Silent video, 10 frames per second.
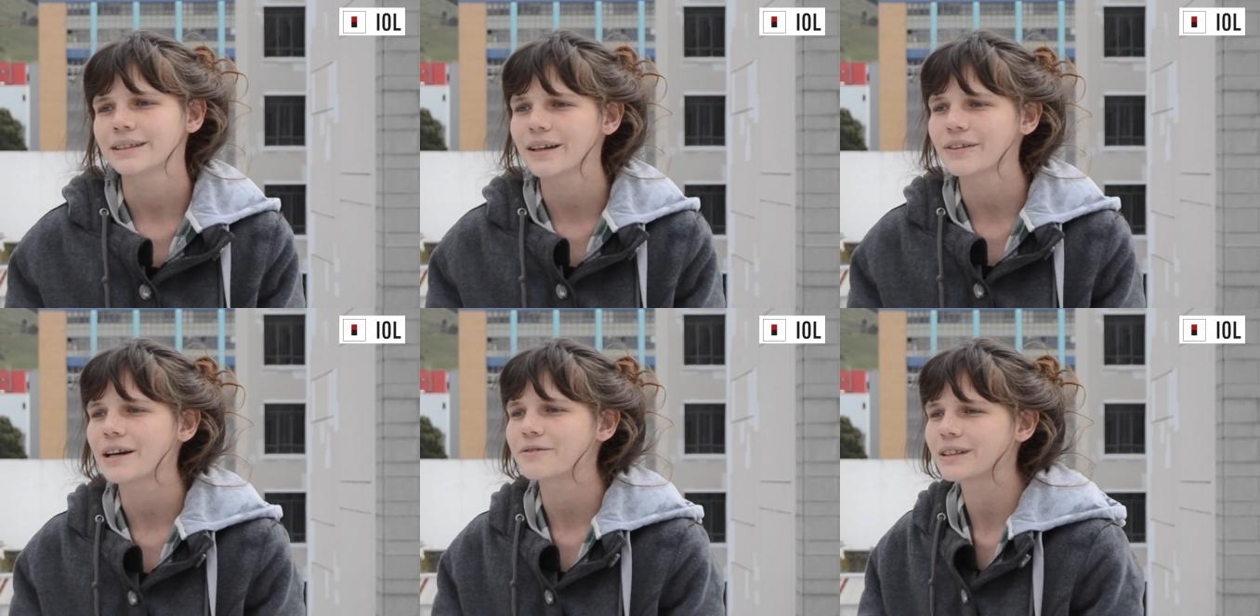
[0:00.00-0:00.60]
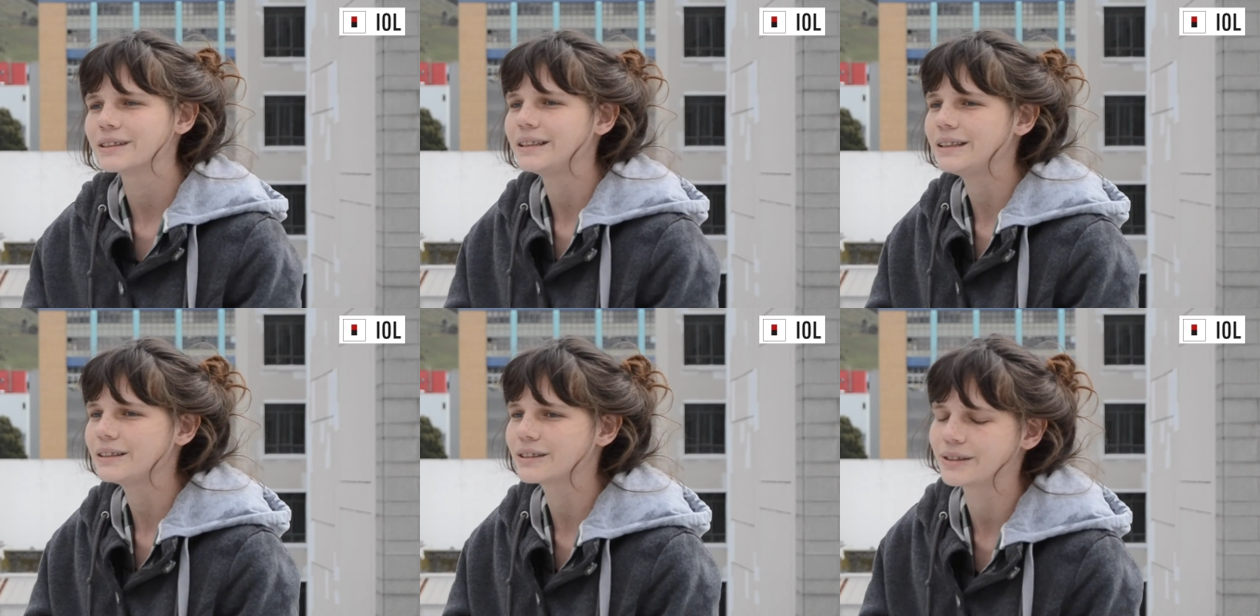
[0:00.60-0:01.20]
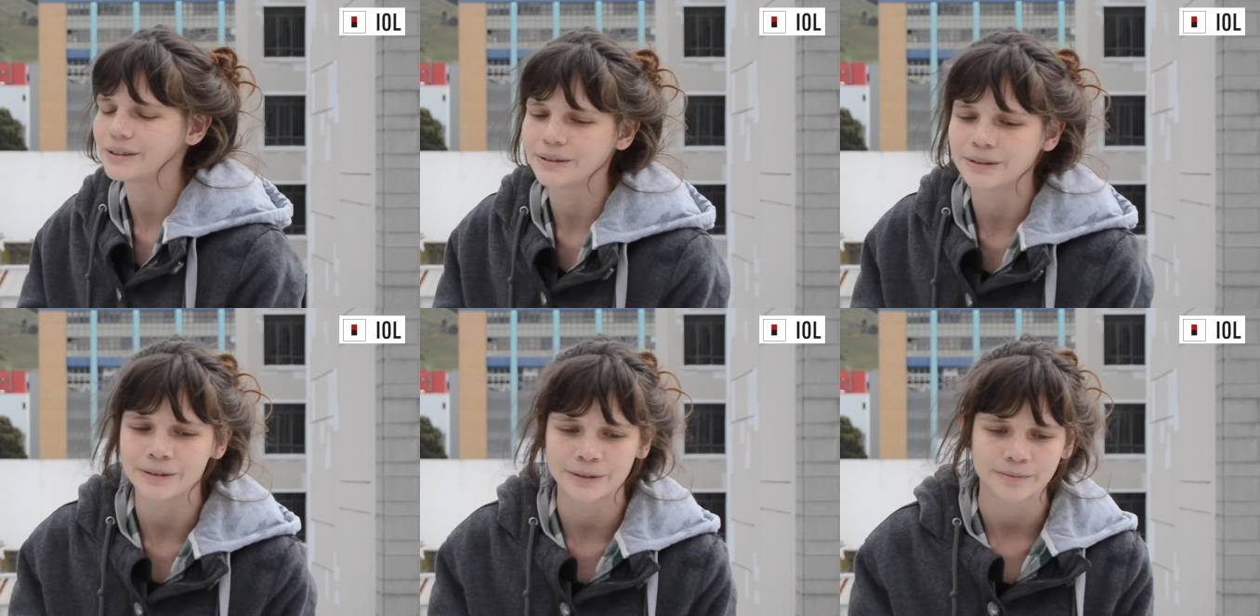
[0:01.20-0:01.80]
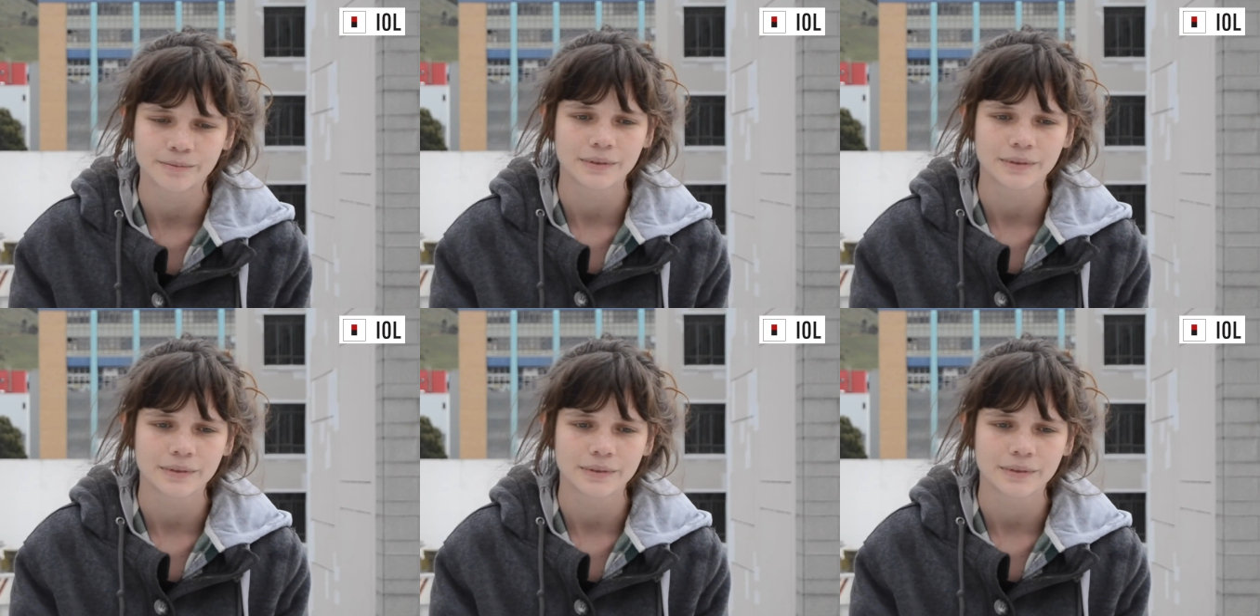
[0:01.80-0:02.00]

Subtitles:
South Africa needs to